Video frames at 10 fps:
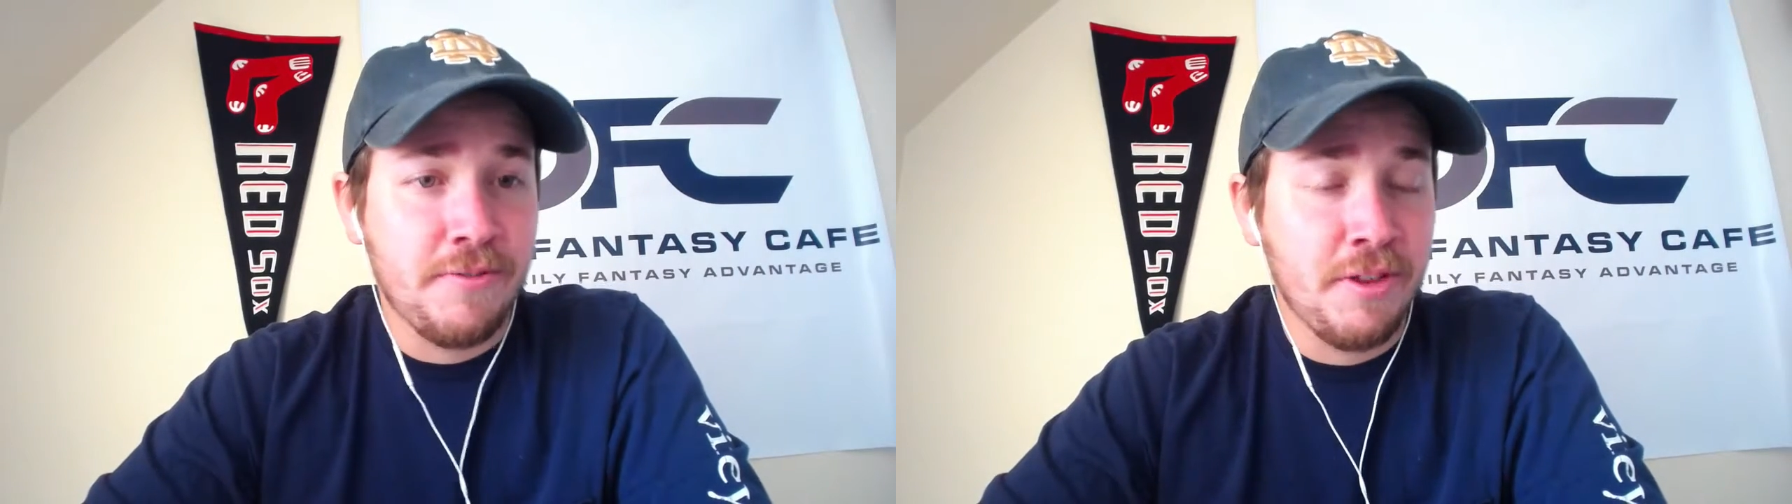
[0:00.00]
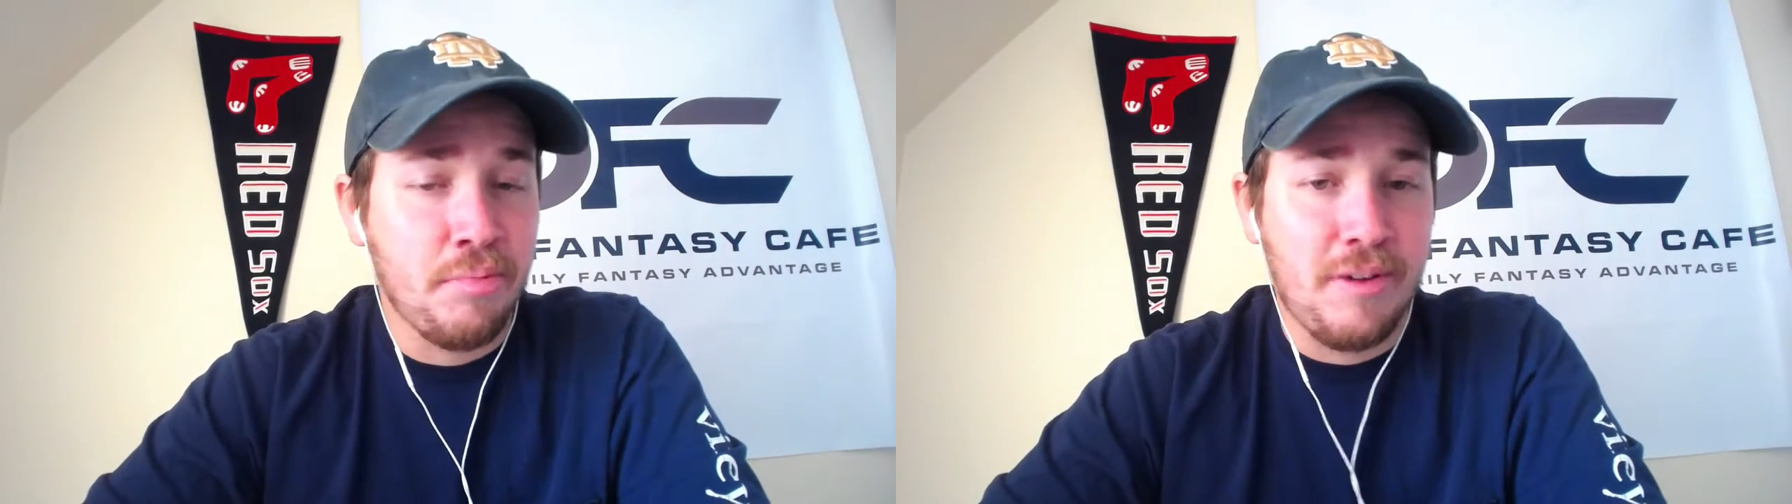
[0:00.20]

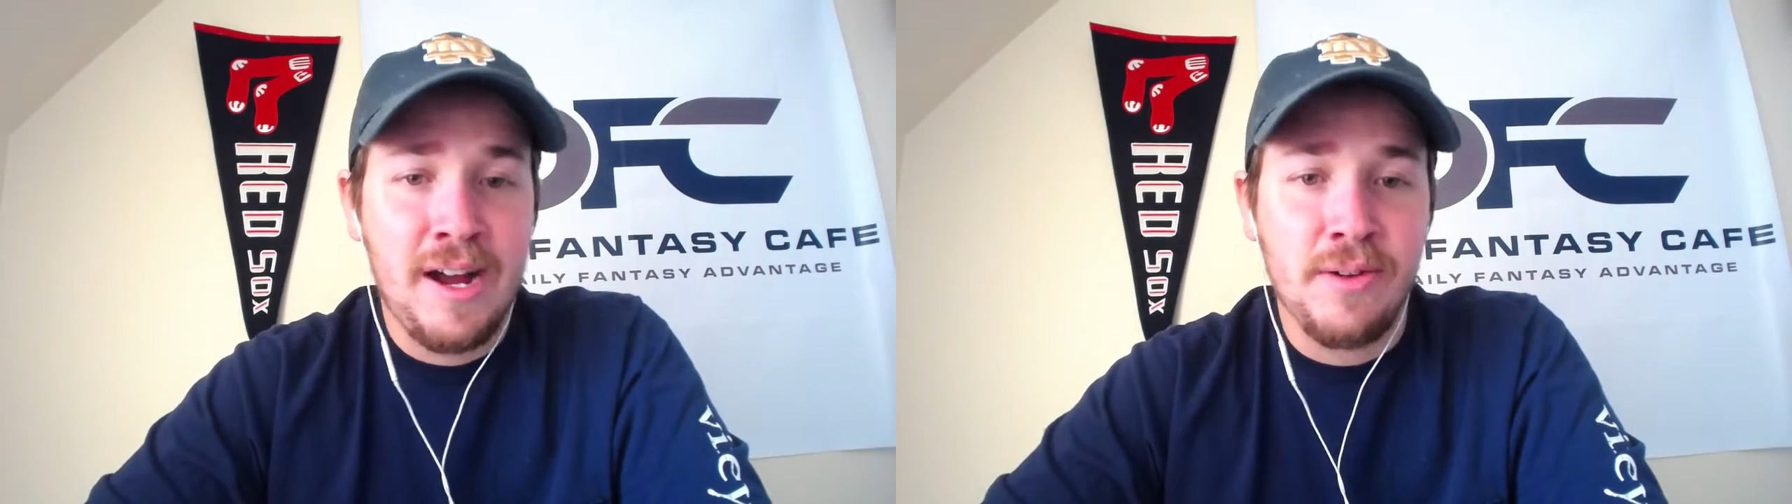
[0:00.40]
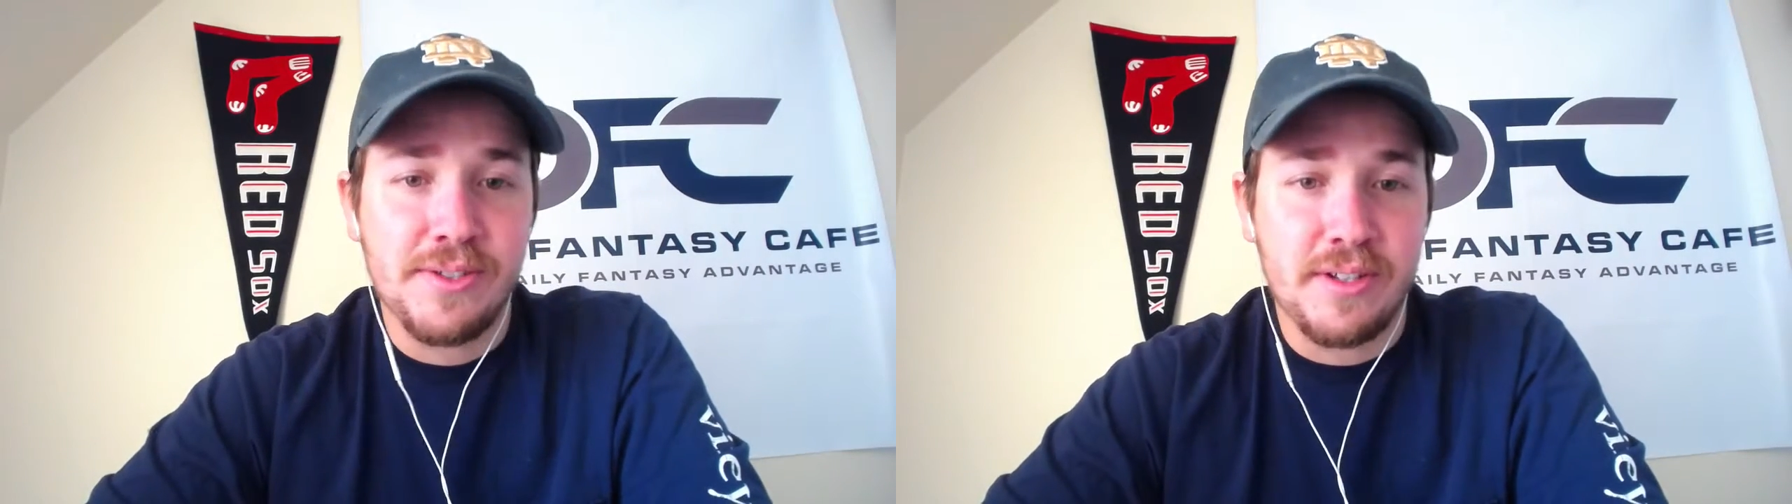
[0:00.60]
for the
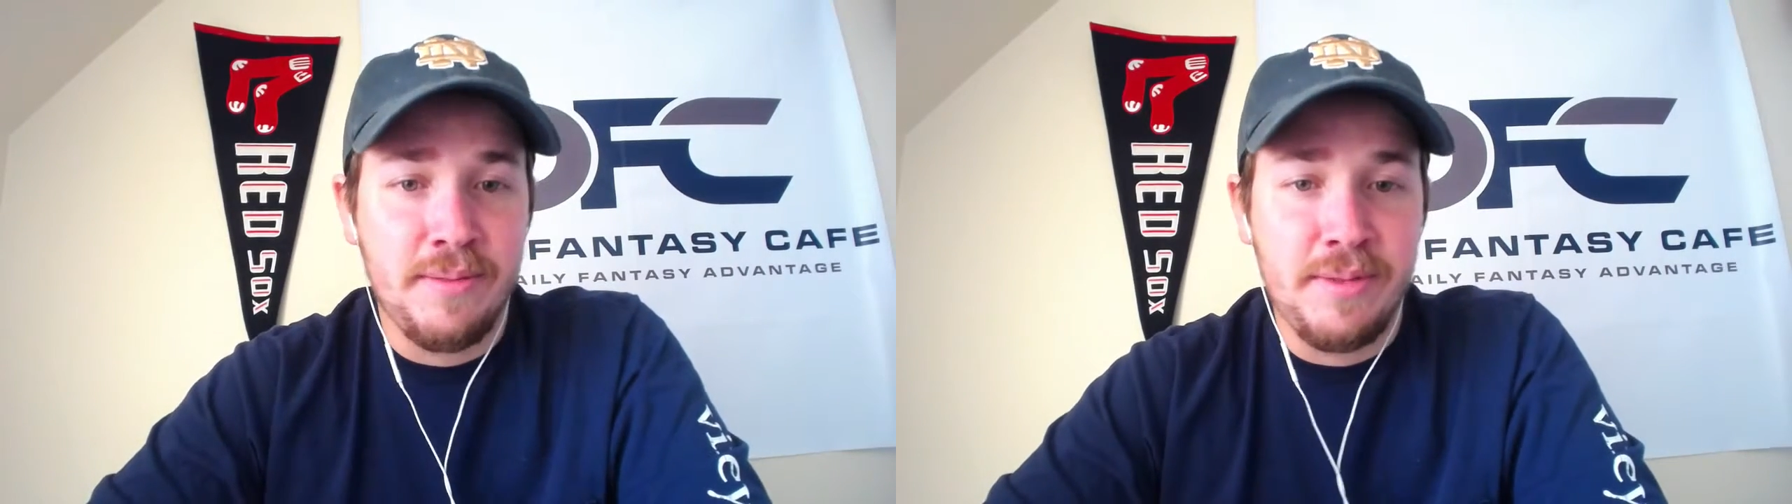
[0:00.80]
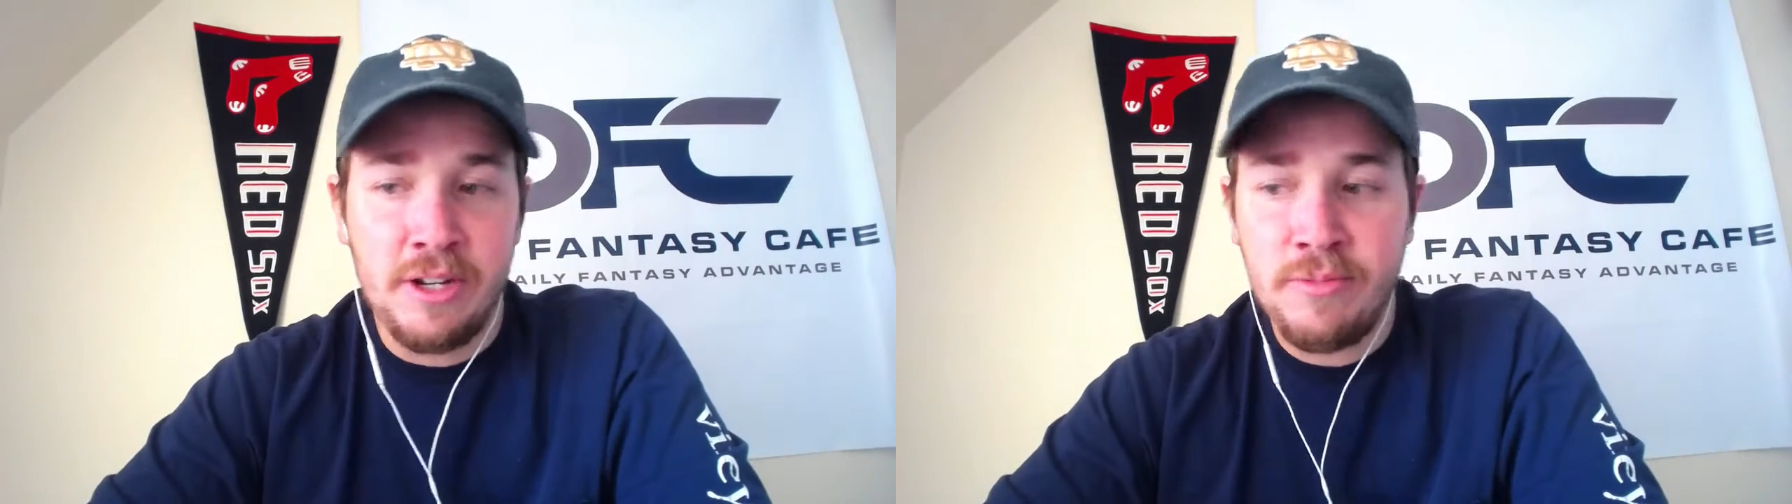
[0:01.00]
Browns. I
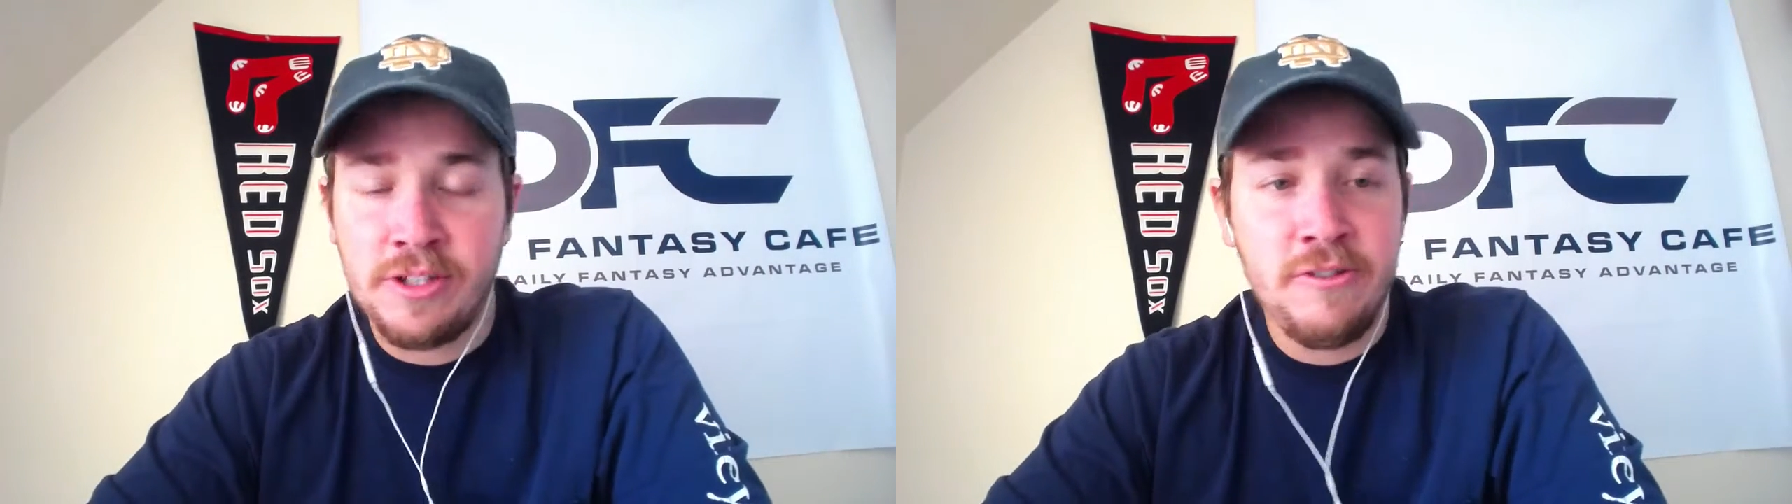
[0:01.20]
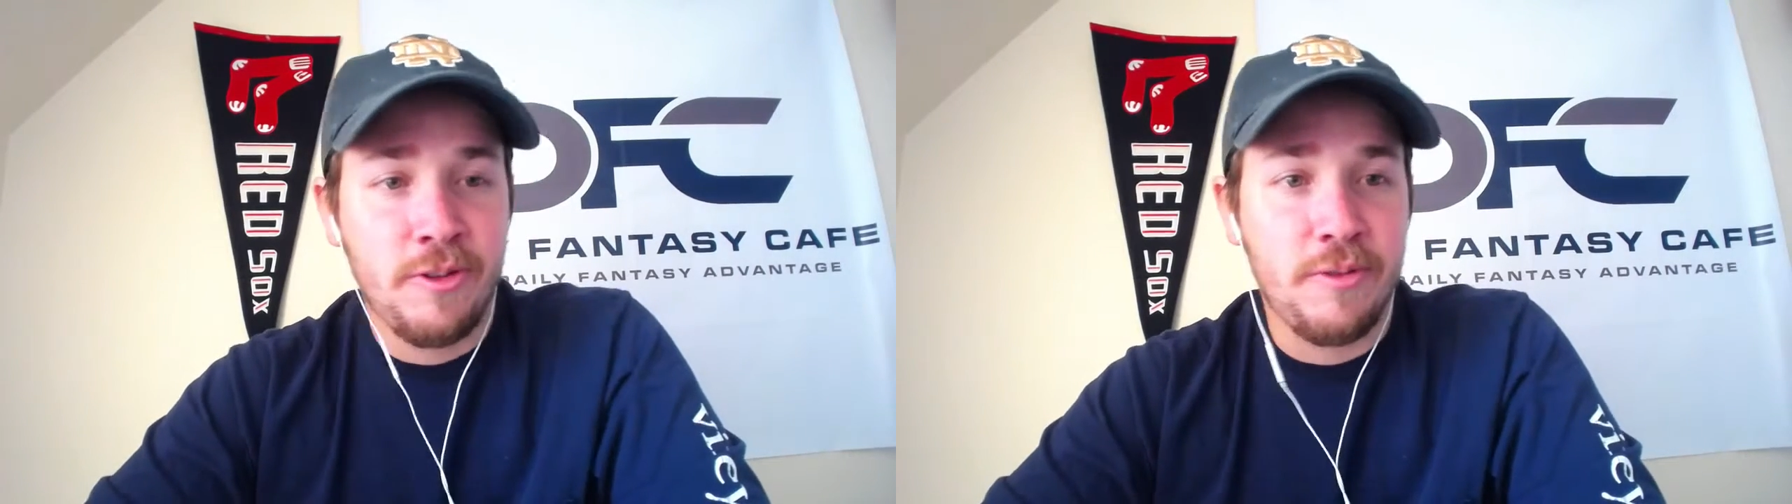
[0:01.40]
mean,
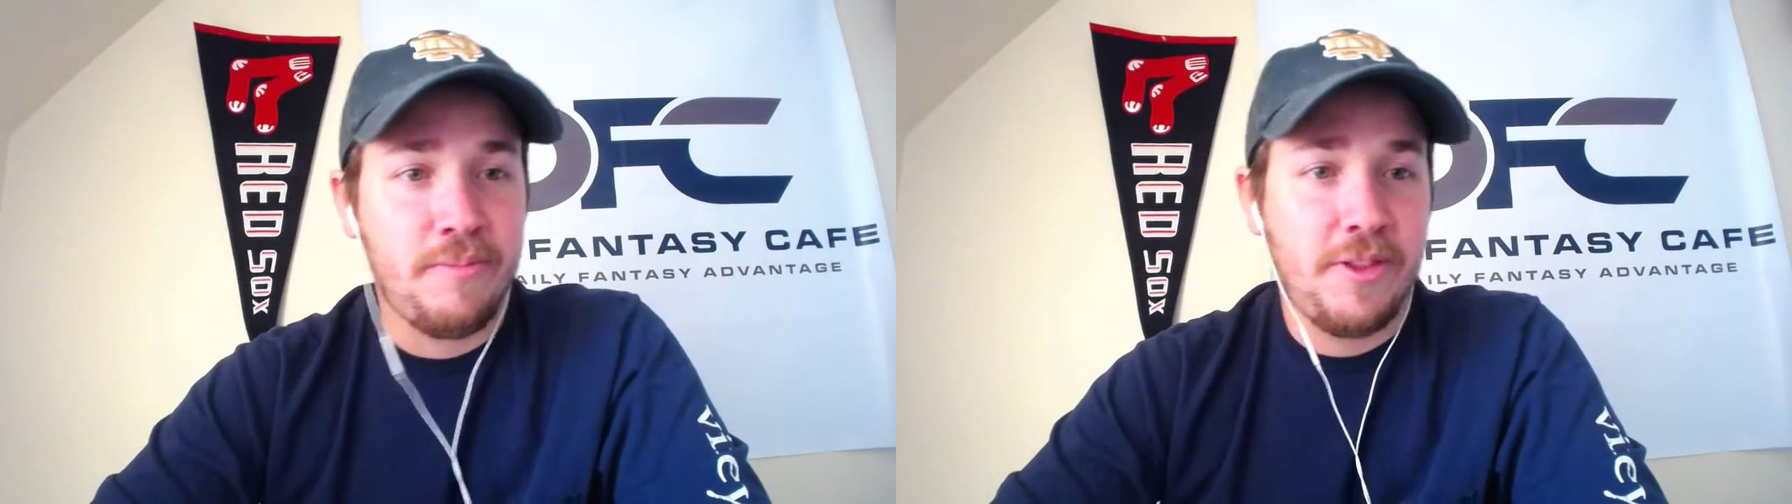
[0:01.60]
unbelievable.